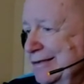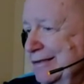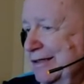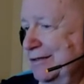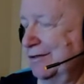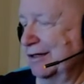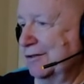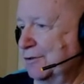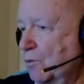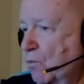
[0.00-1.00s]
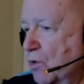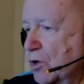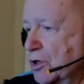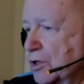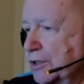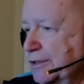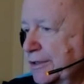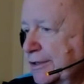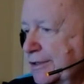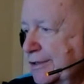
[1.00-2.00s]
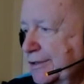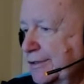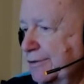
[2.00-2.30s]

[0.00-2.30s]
that's not going to work. Uh,